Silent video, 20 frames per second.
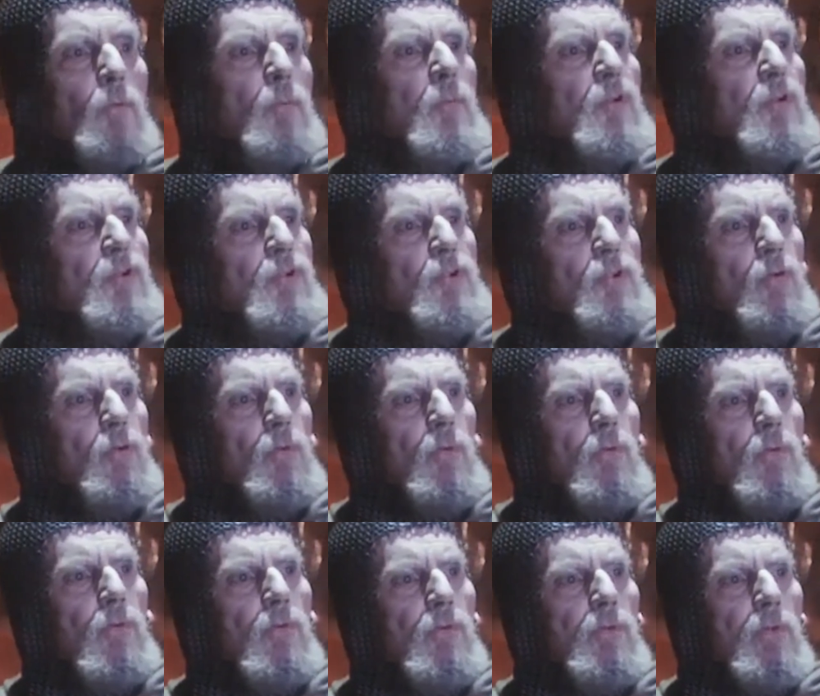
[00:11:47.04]
You must
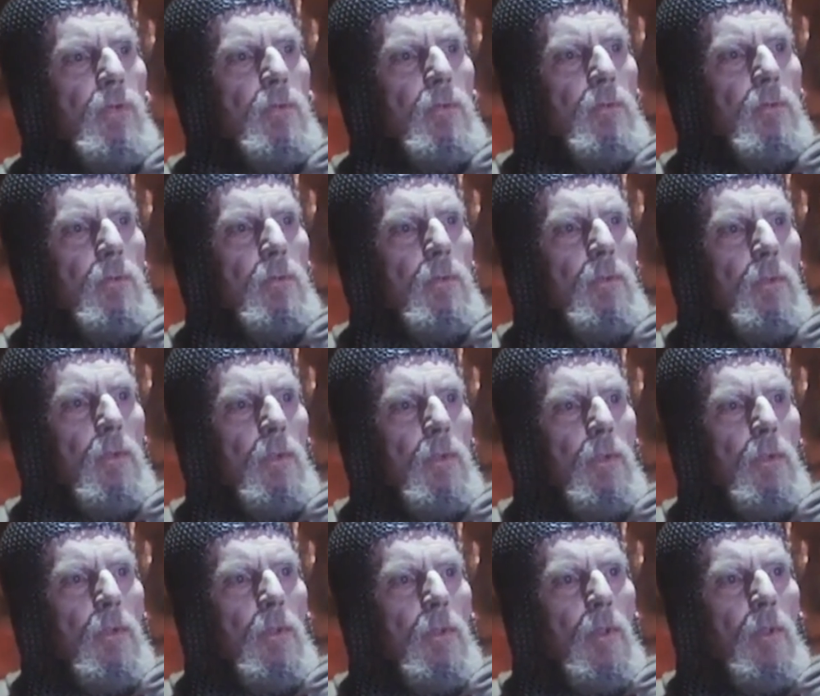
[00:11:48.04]
choose.
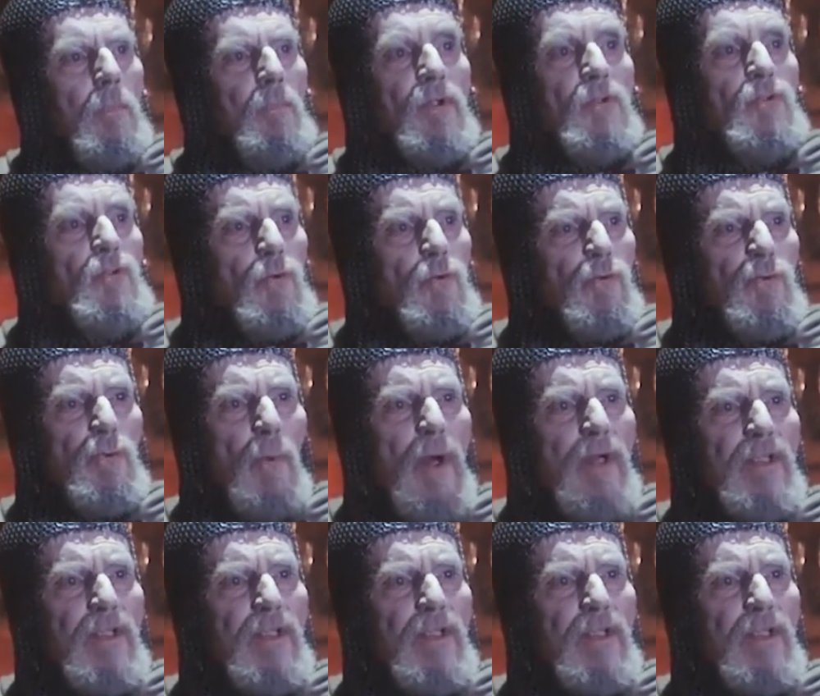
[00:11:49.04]
But choose